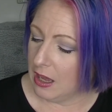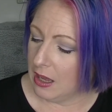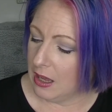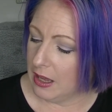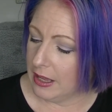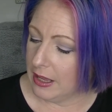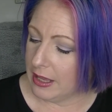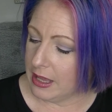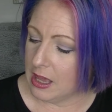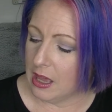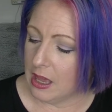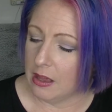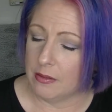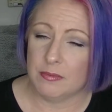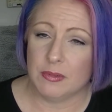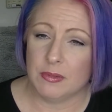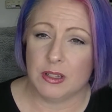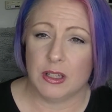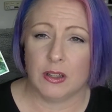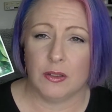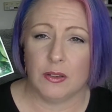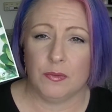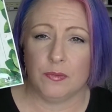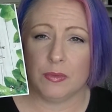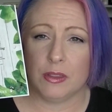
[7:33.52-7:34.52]
Yeah,
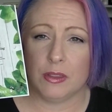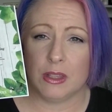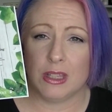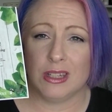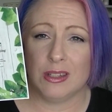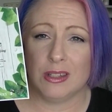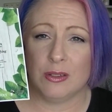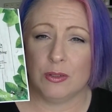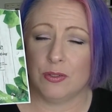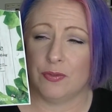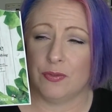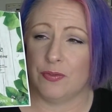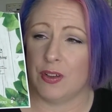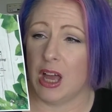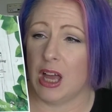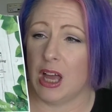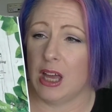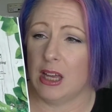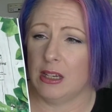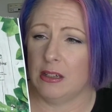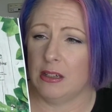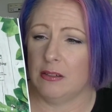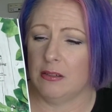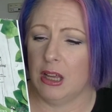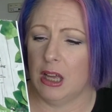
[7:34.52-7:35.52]
so this is
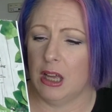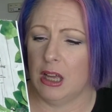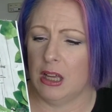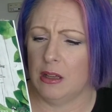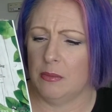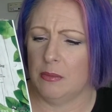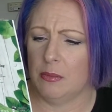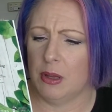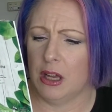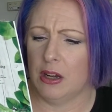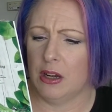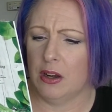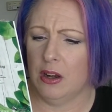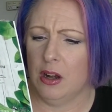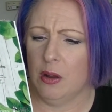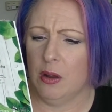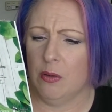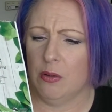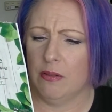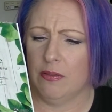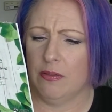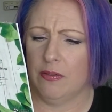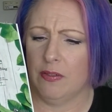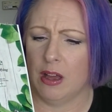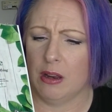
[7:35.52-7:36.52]
fine. I don't know
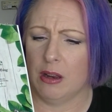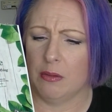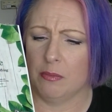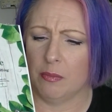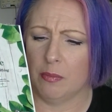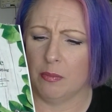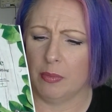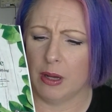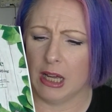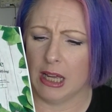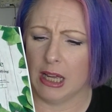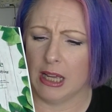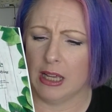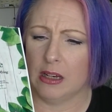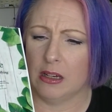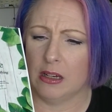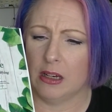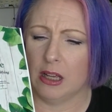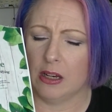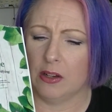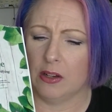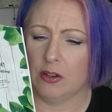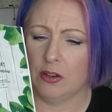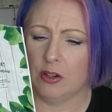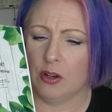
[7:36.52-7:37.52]
if I'd buy it.
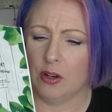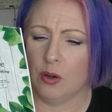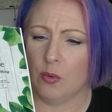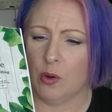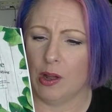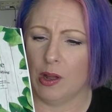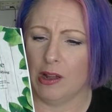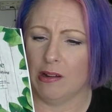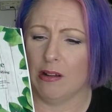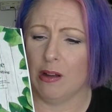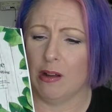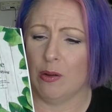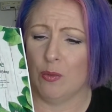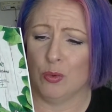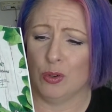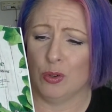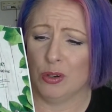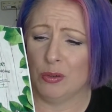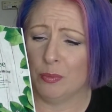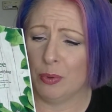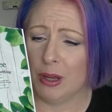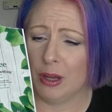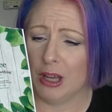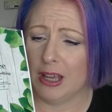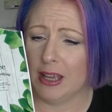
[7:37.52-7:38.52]
I don't know where I would
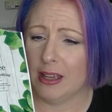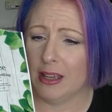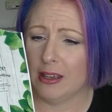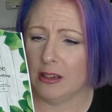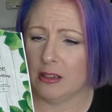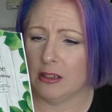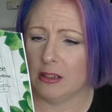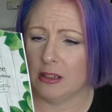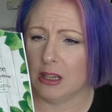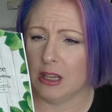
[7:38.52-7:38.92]
buy it.